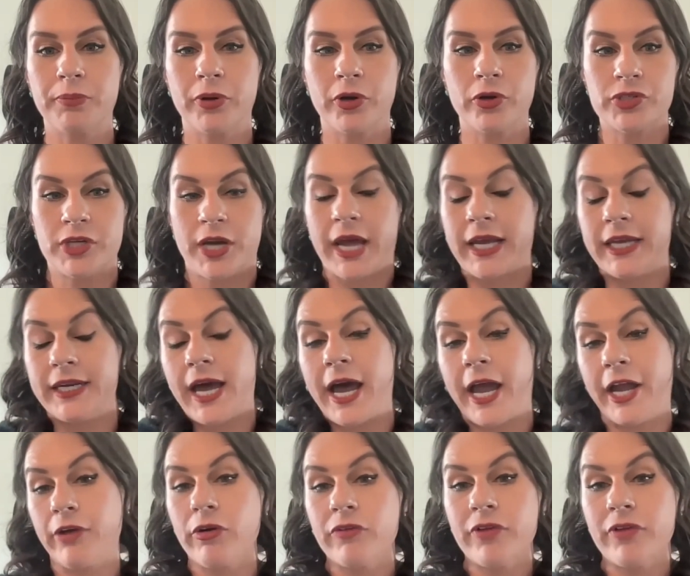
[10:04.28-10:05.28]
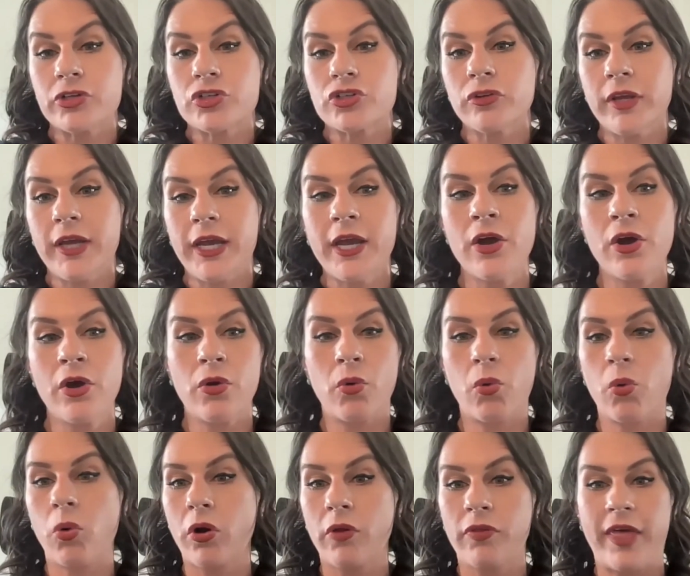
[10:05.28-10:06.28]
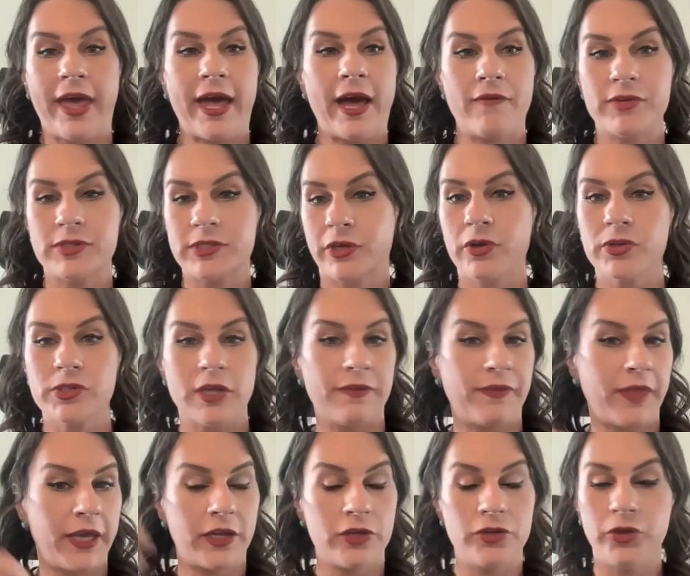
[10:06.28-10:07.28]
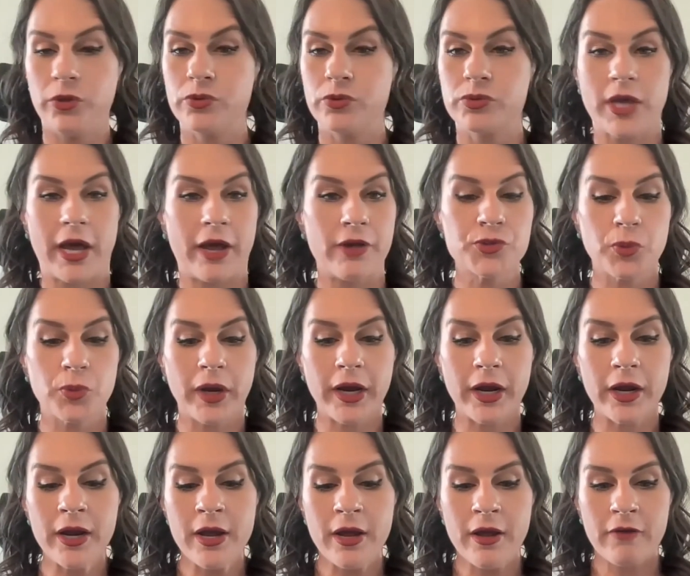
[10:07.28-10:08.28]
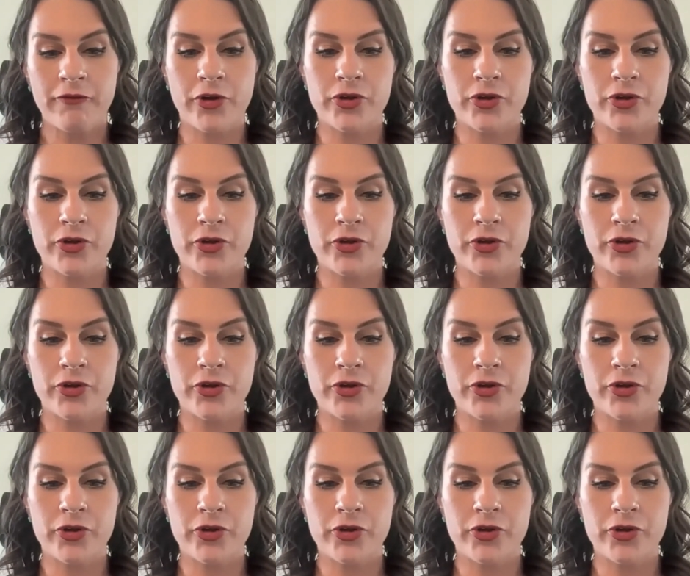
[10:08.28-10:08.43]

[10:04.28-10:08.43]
a person I can hire eventually, or they have a skill set they can use elsewhere,